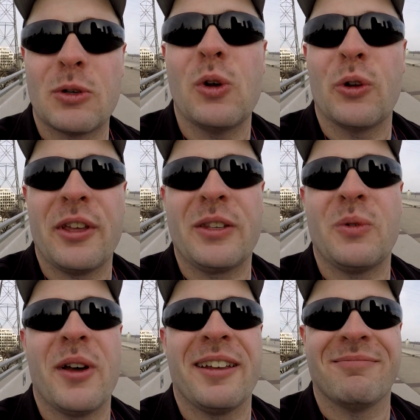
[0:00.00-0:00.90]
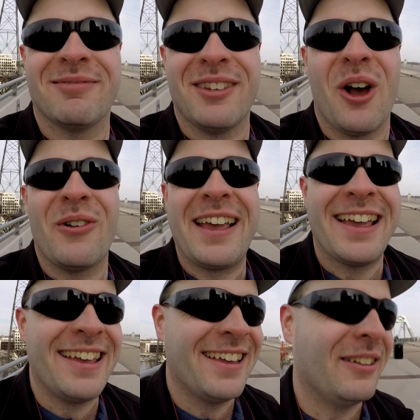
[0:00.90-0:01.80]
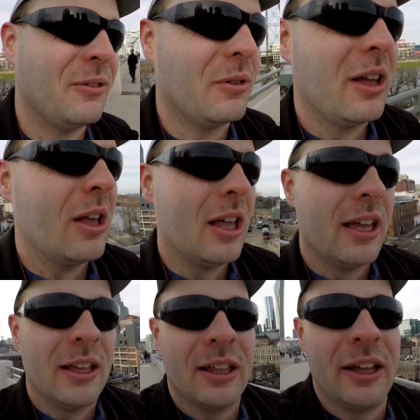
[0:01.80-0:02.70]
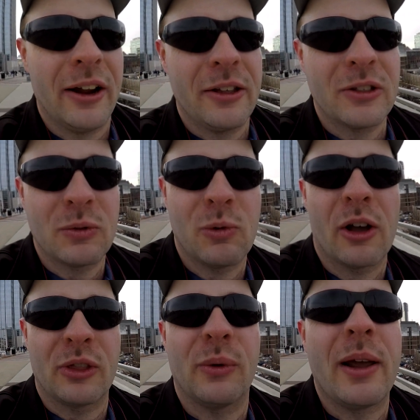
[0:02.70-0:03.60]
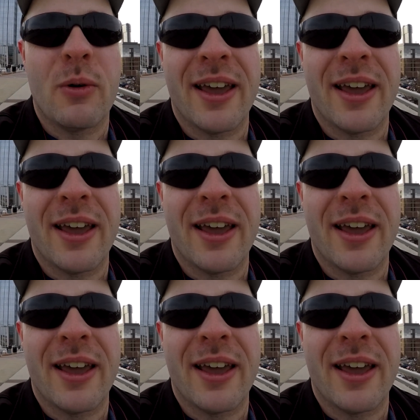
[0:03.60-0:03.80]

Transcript: cooler this way. No. Let's walk the right